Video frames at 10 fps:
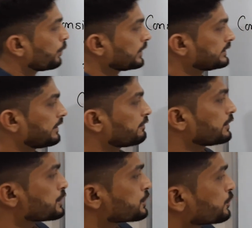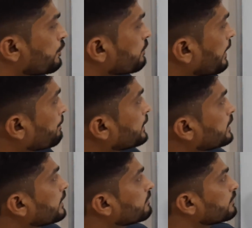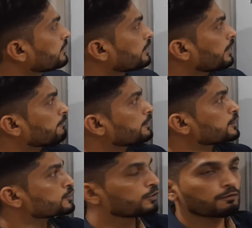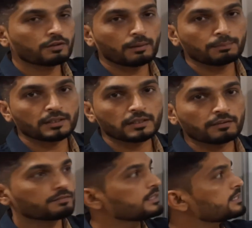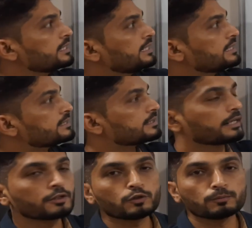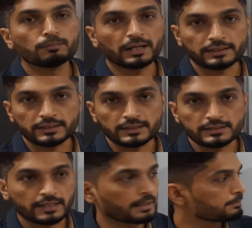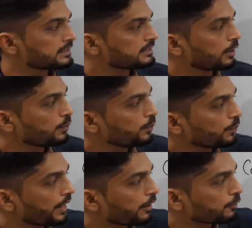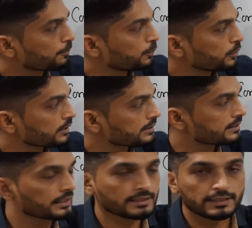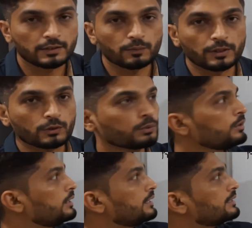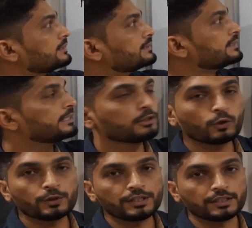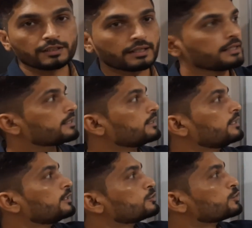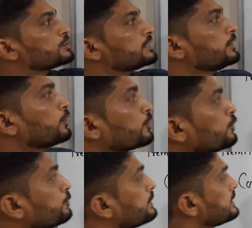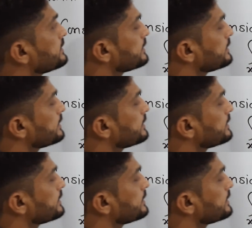What is definition of capital F? Definition of capital F is z cube by 3. That means now we have to put z is equal to 0 here, right? So 0 cube is